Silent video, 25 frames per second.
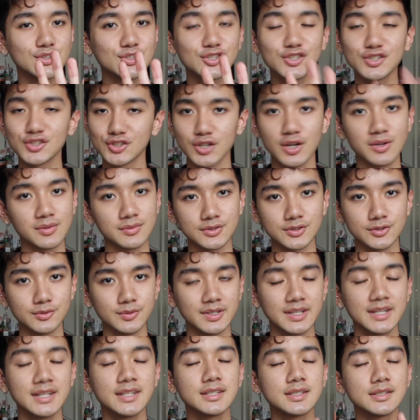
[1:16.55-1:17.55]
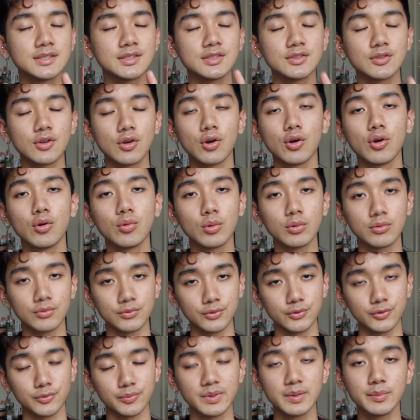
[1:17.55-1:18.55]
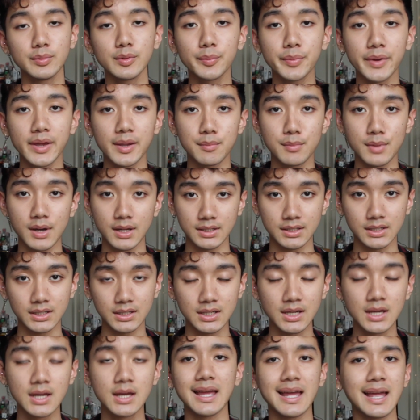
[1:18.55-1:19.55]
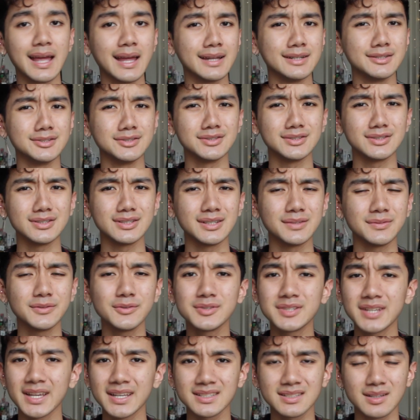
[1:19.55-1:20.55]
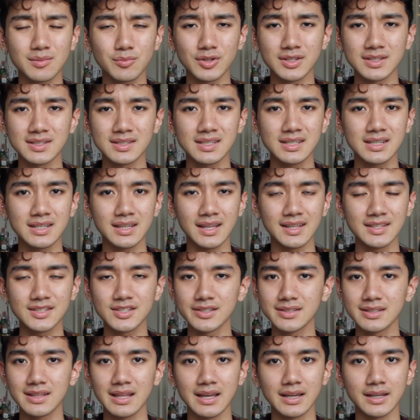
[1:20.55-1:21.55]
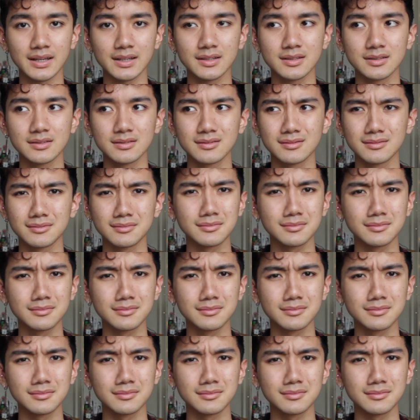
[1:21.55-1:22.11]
Just don't do it. It is so rude. People pay money, and if you take someone's seat, it's just like,